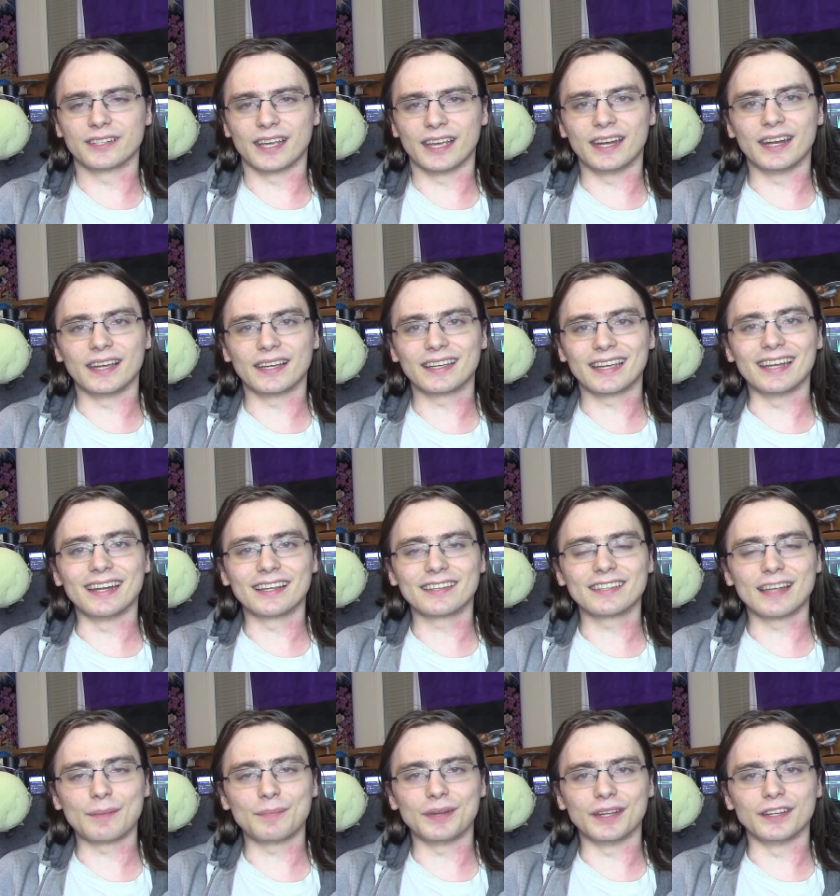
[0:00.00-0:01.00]
and it can
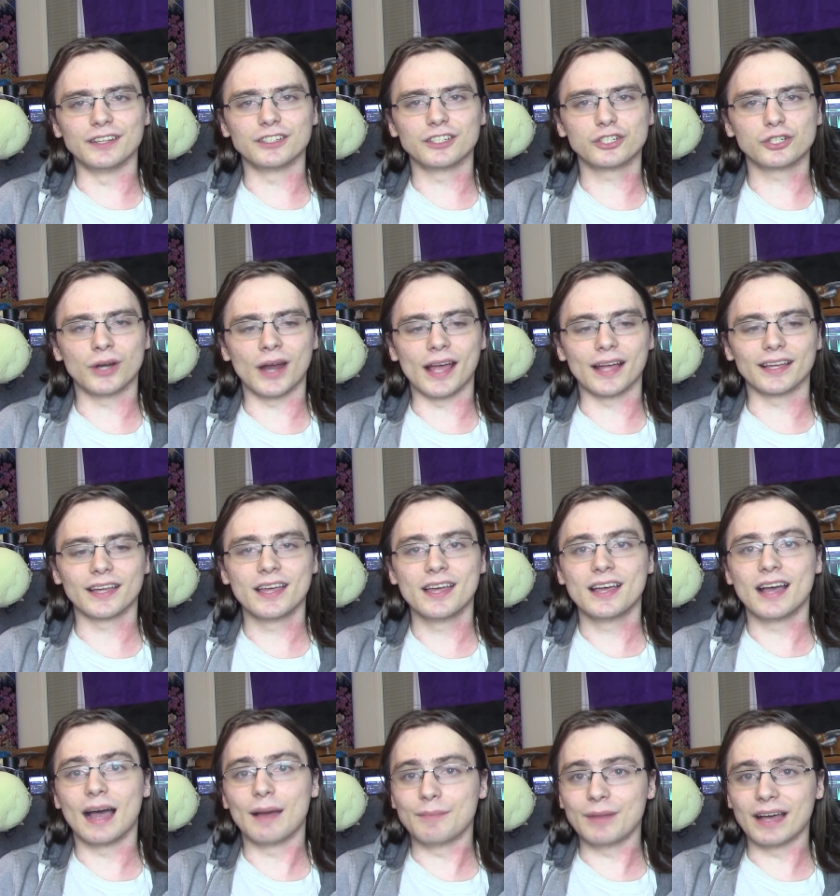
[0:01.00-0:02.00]
accept it as Trek.
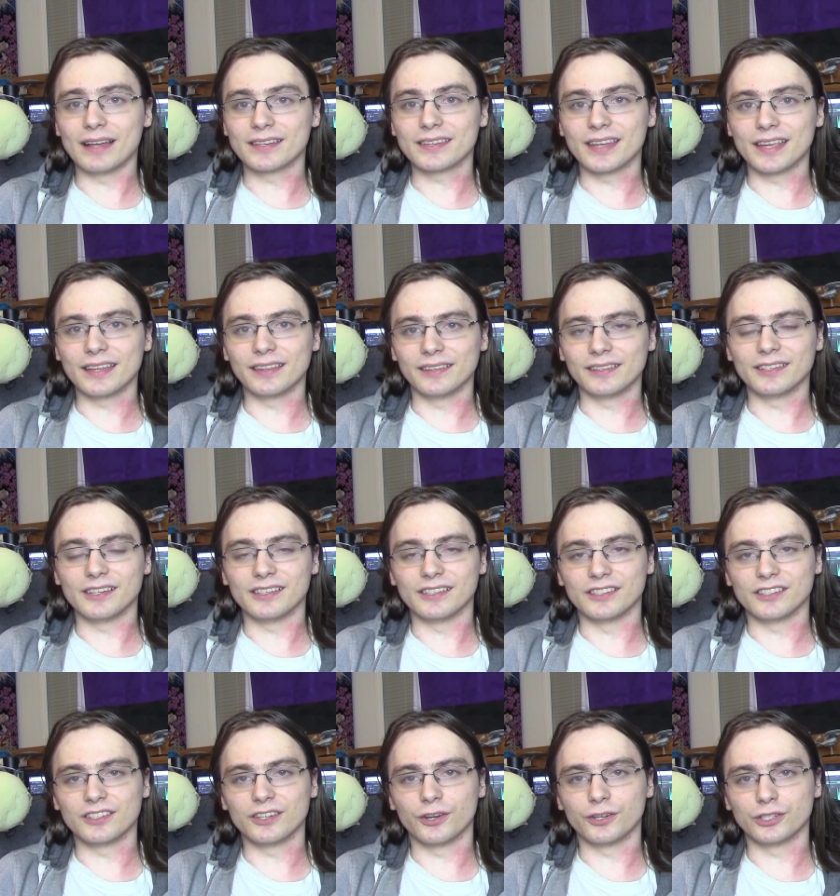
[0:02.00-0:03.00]
I'm not saying this
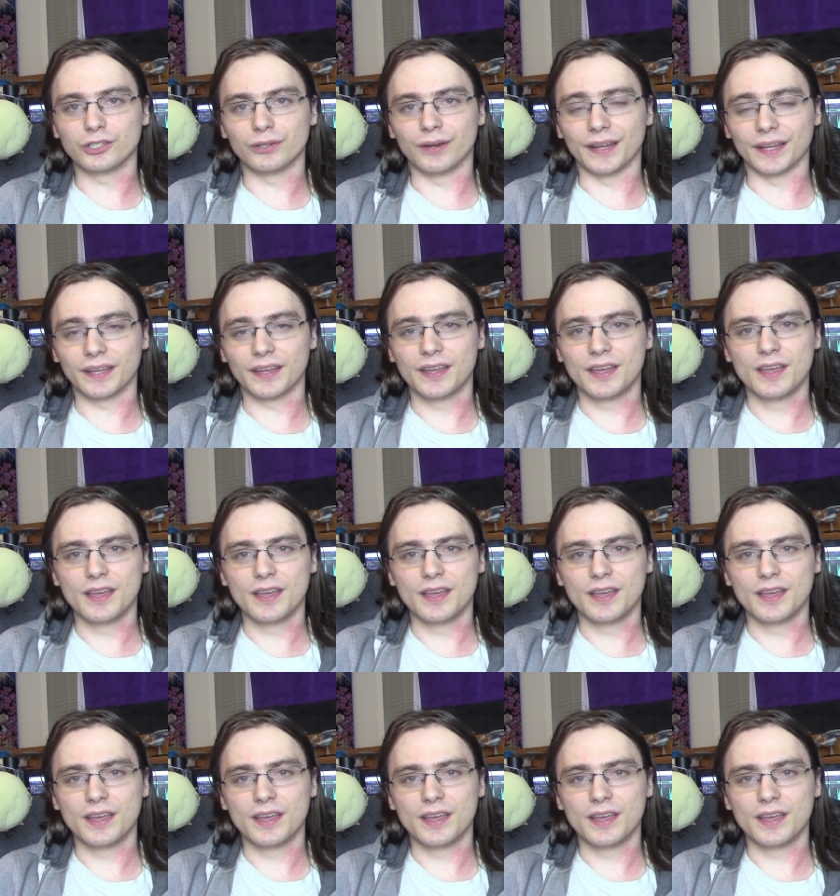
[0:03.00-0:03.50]
isn't Star Trek,